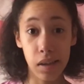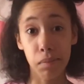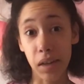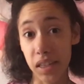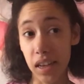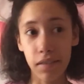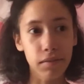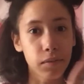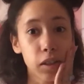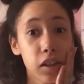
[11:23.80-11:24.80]
my skin
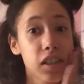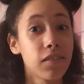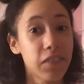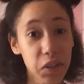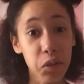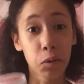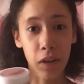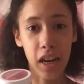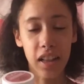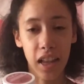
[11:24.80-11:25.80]
looks and feels
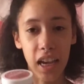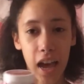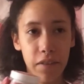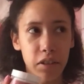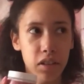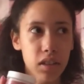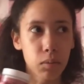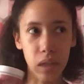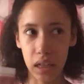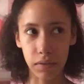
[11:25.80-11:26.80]
great like after just a
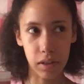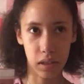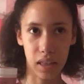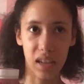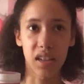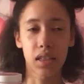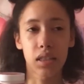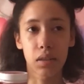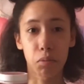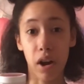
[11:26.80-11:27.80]
week of using
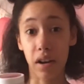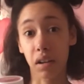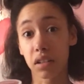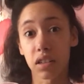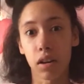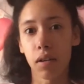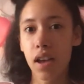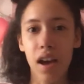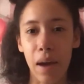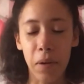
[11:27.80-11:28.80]
this product, so
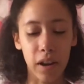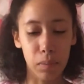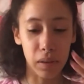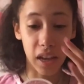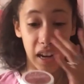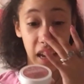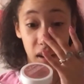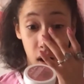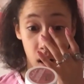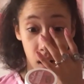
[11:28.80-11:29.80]
I'm not complaining at
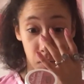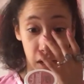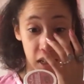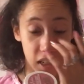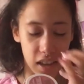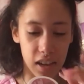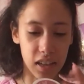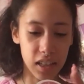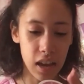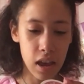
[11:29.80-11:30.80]
all when I say
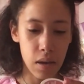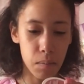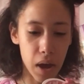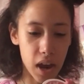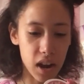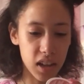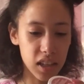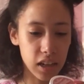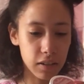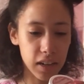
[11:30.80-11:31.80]
this. But in the
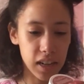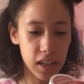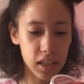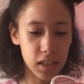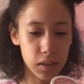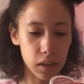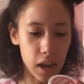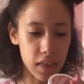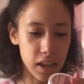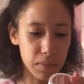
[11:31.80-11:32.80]
ingredients,
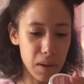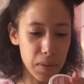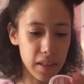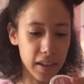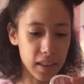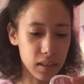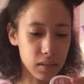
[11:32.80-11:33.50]
I think maybe like